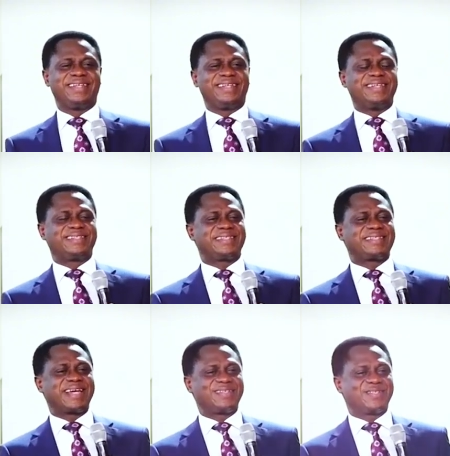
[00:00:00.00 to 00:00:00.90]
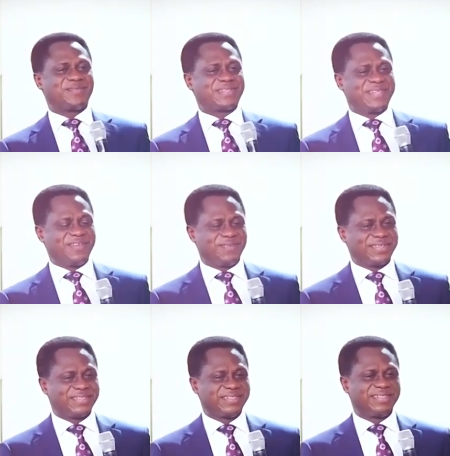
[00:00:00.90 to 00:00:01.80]
these sons of Sceva,
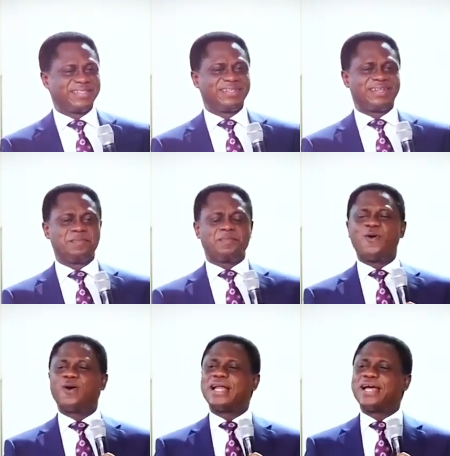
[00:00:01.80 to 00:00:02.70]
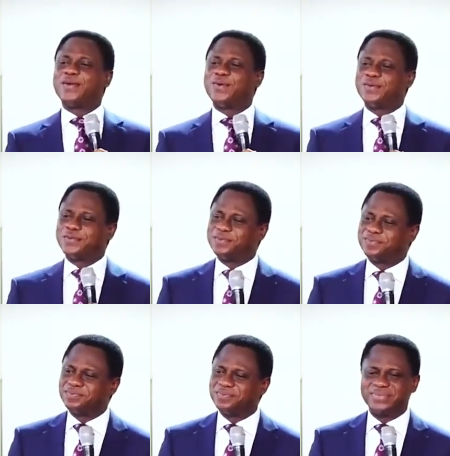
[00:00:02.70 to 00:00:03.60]
Paul I know,
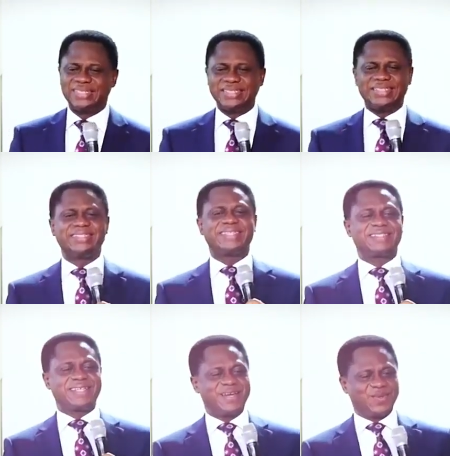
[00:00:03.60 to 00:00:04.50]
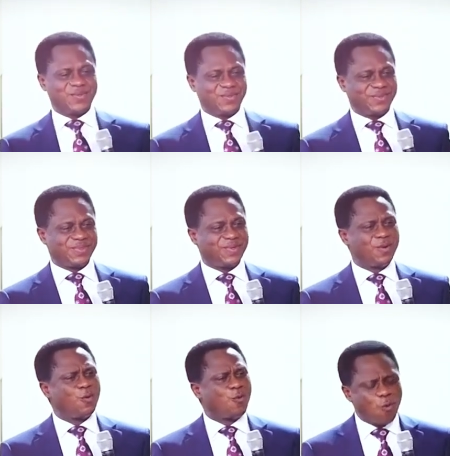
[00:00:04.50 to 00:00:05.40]
Jesus I know.
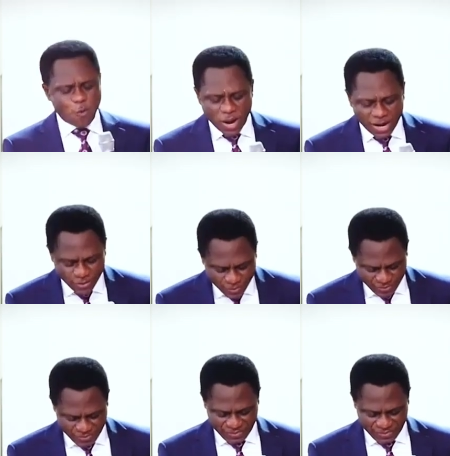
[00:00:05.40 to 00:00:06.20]
Who are you?